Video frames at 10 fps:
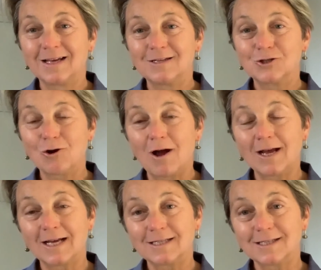Try and
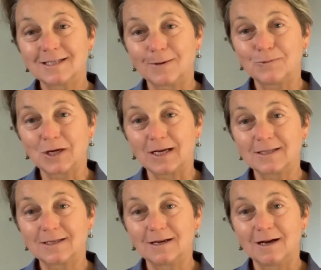get to the
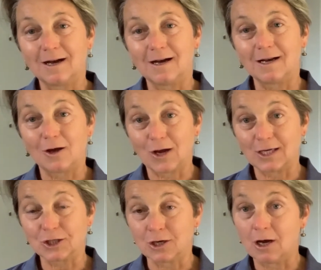subject
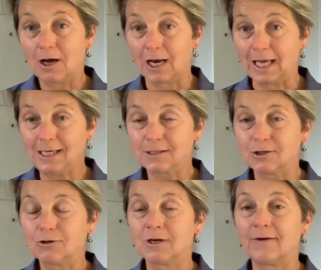location early so
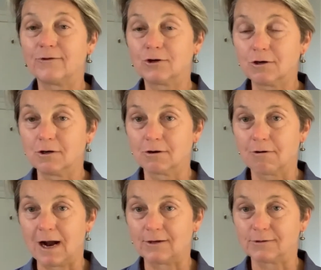you can have a good look
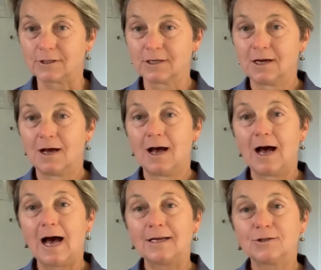round
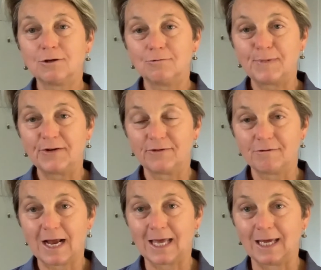and do a bit of a
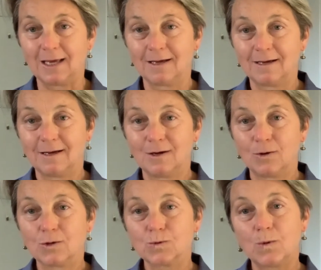recce.
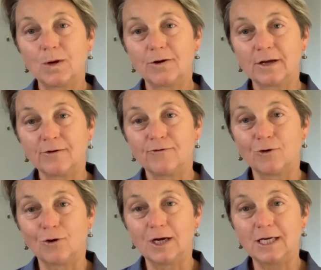Because what we're looking
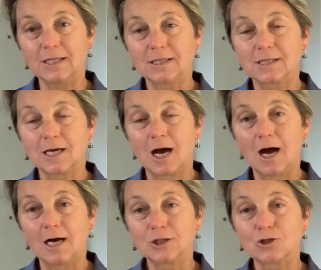for is
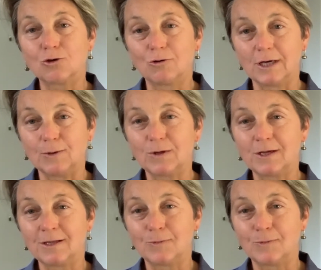a story within the